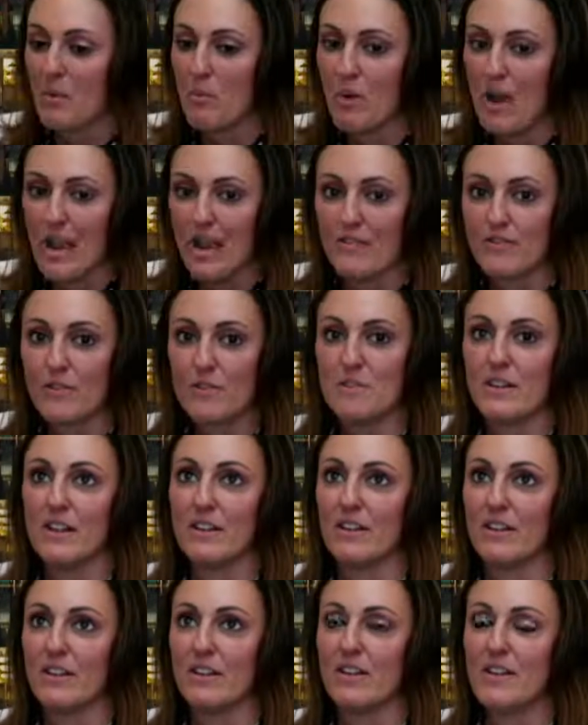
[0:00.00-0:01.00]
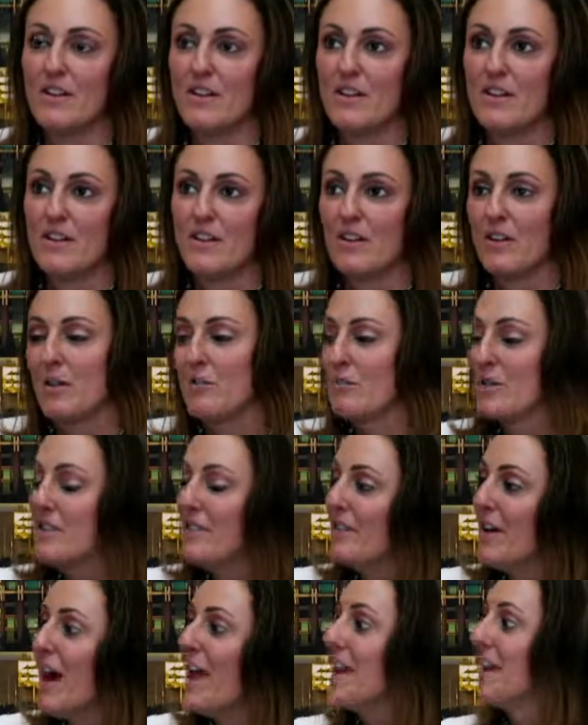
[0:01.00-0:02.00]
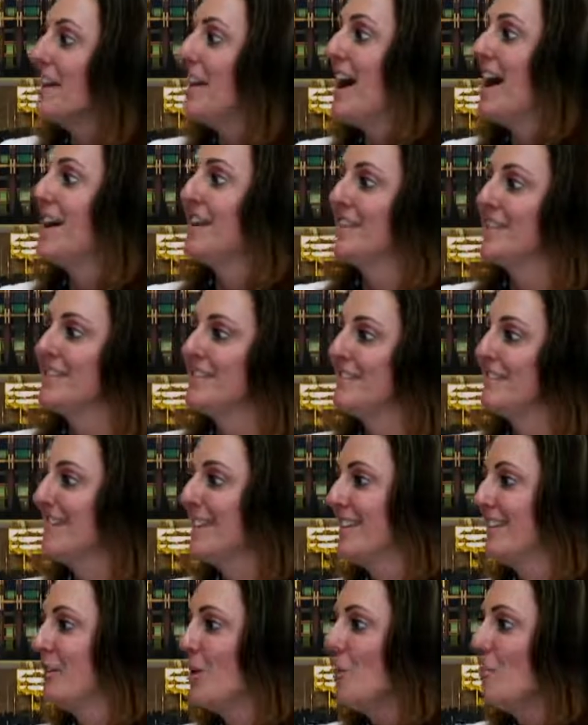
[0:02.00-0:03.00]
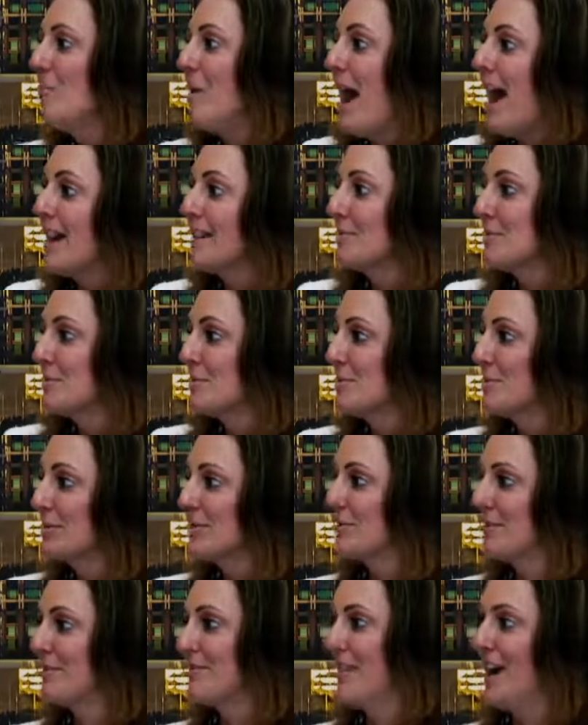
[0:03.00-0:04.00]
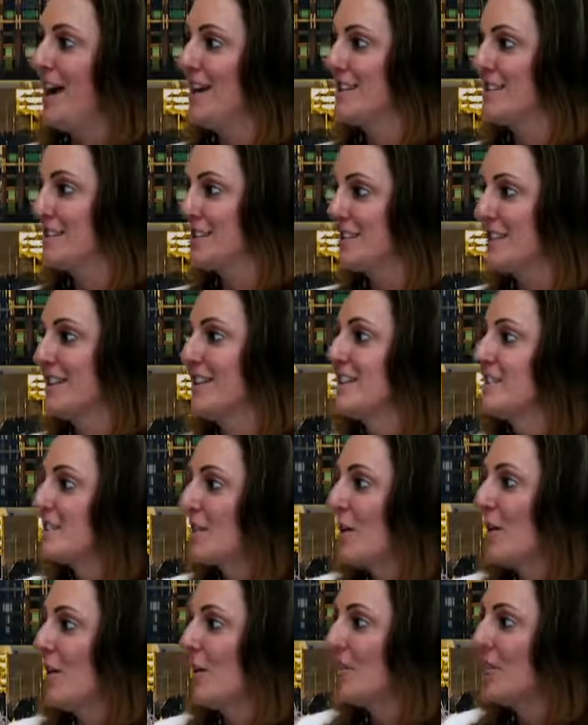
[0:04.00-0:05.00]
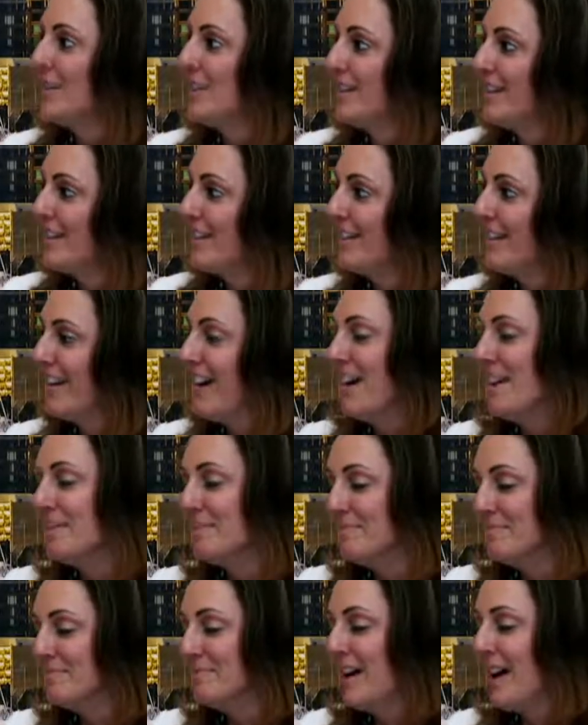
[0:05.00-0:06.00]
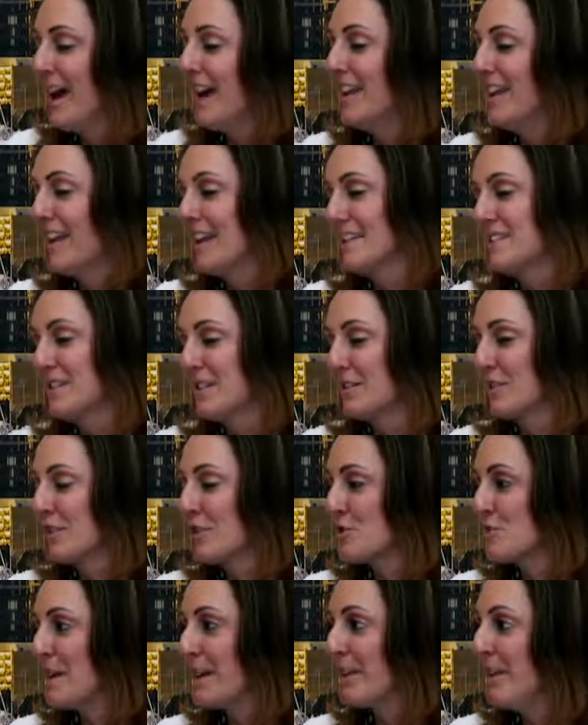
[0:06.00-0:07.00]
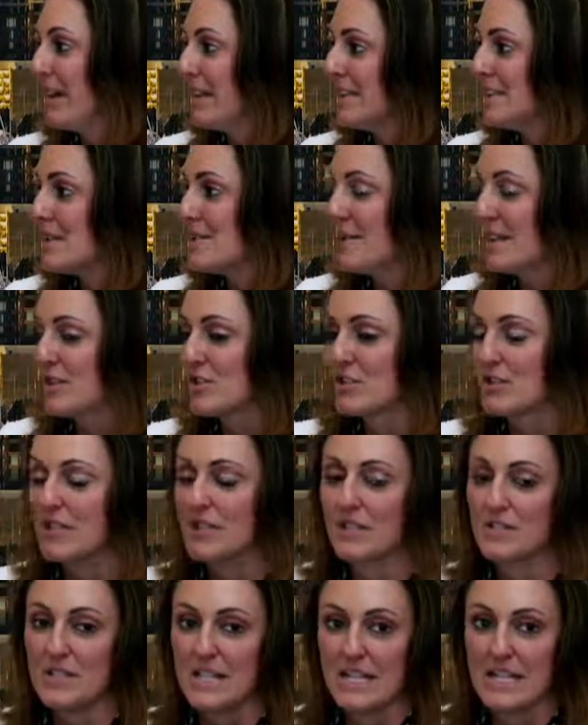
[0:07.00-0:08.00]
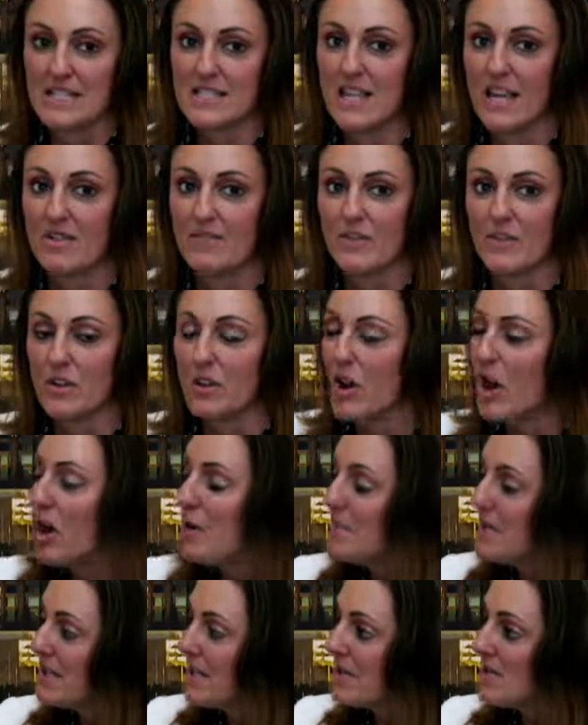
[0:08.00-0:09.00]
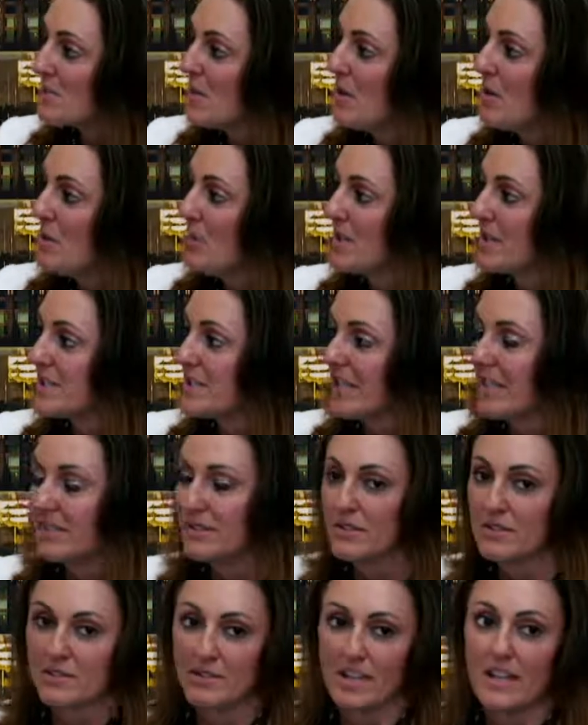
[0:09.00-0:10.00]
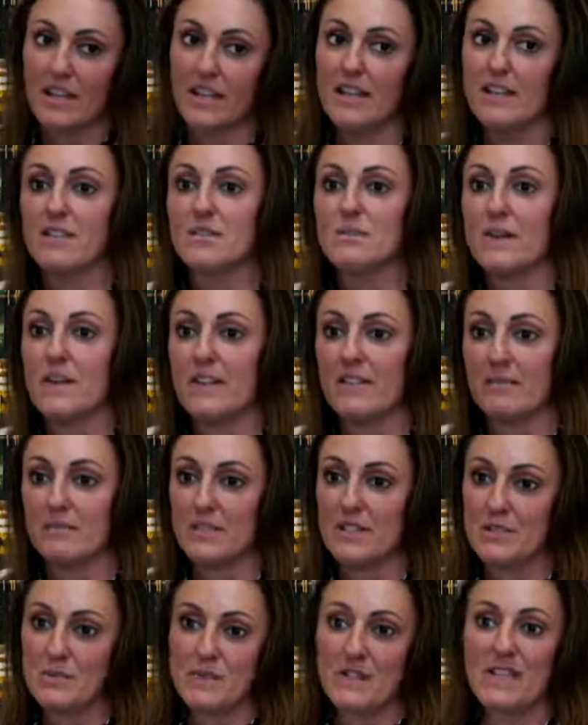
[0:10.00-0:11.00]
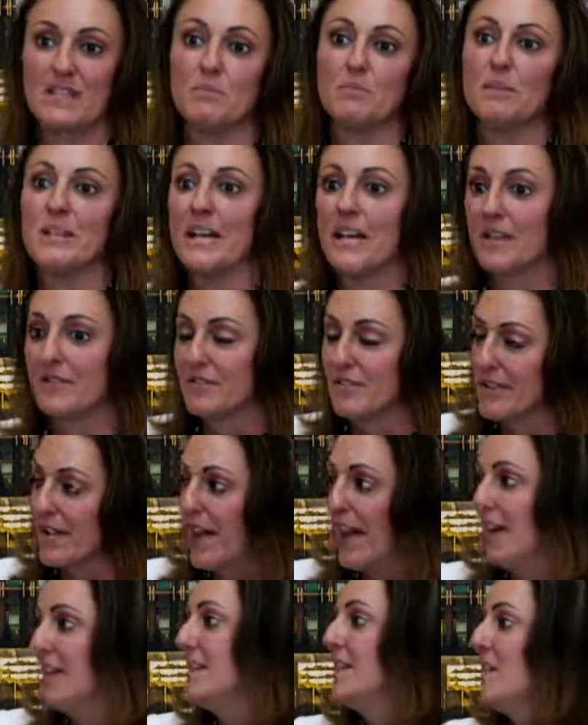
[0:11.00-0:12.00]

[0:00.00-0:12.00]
way for me to revitalize and go back to work refreshed. So I like to encourage my clients to make sure that they're taking time for their hobbies. What does that look like? Do we need to plan for that?